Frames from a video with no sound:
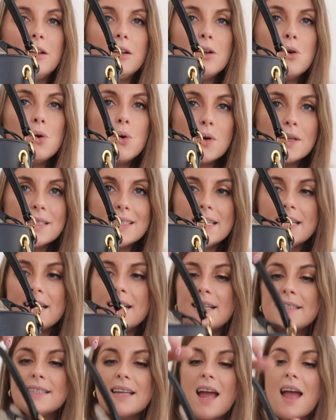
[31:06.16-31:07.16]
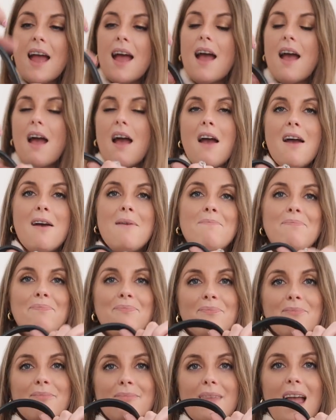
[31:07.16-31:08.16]
little horses,
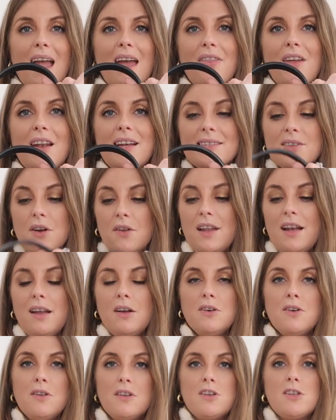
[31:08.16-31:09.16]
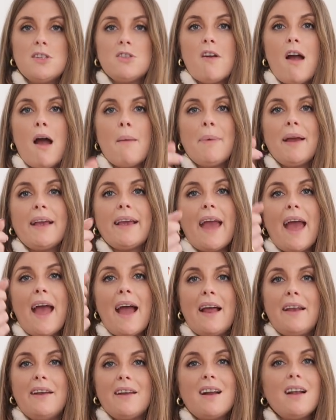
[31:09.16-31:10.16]
um, and then it's got the little strap.
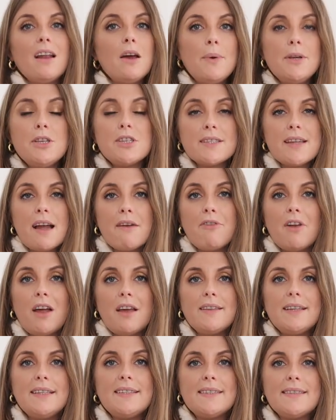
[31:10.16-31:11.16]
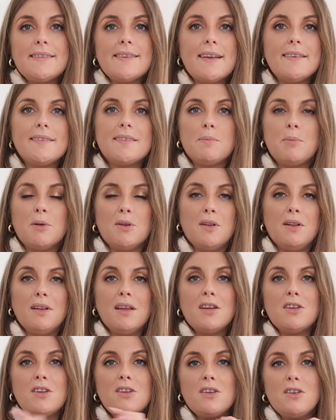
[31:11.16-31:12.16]
Again, Chloe just have like these
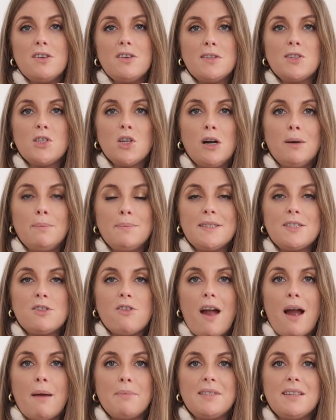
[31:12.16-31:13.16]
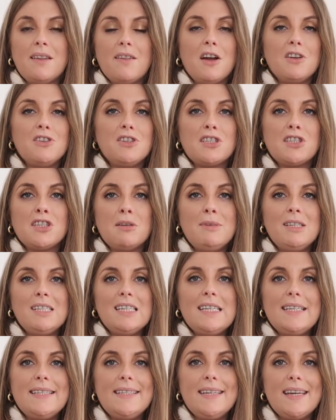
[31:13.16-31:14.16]
sensible top straps that are just so much
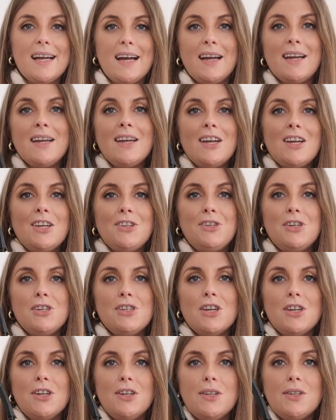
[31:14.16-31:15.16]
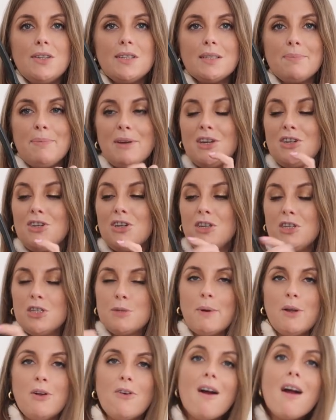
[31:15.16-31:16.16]
easier to use because you can
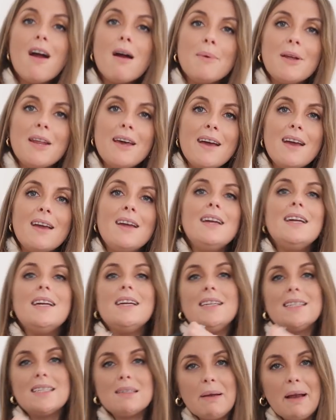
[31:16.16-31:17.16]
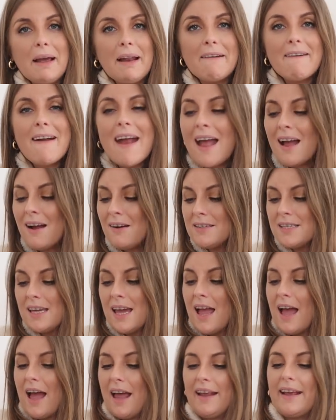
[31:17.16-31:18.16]
just put your arm in there, swing it around,
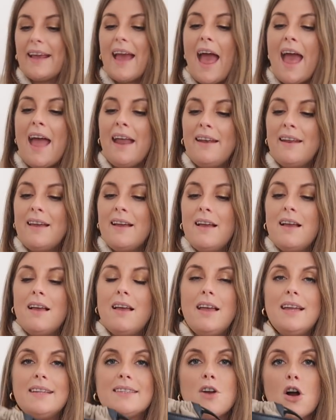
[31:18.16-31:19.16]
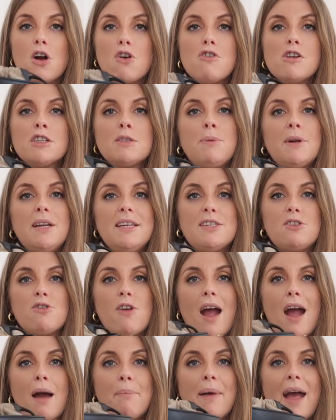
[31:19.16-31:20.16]
and again it's got a crossbody
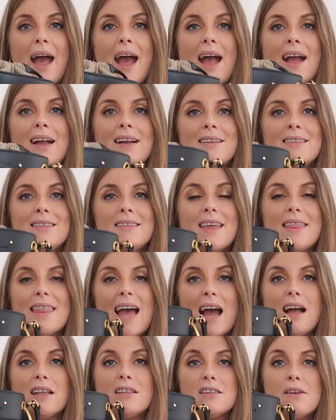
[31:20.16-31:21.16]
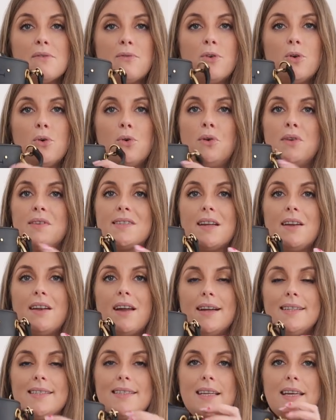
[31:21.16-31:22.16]
strap and that falls
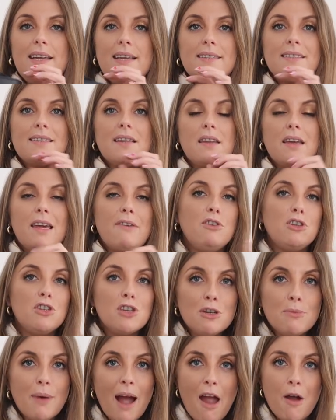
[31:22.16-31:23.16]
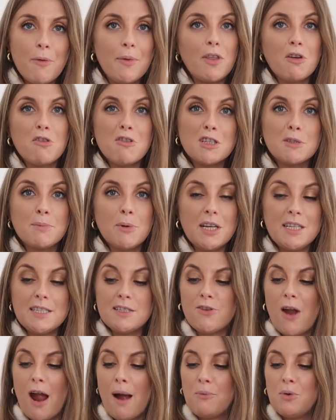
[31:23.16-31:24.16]
nicely so that if you do wear it with the crossbody
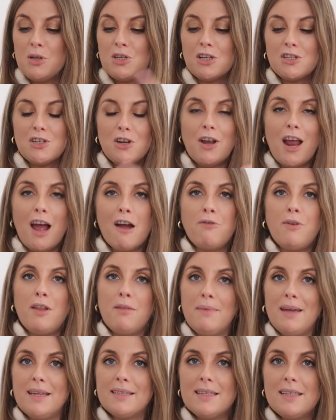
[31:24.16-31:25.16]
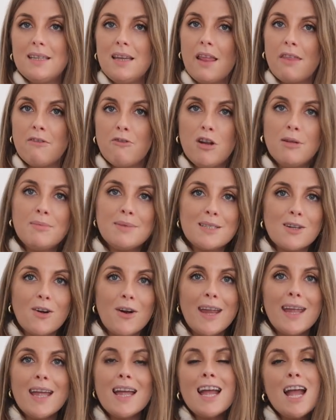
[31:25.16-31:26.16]
strap, which I don't have with me, it's in the other room,
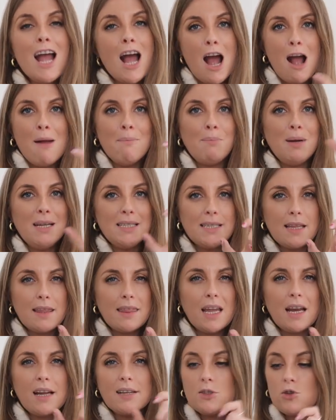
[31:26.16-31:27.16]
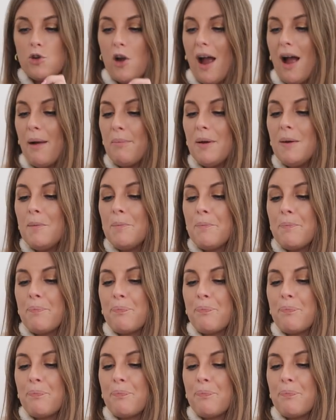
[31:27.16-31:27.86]
sorry, um, but it's a thicker strap,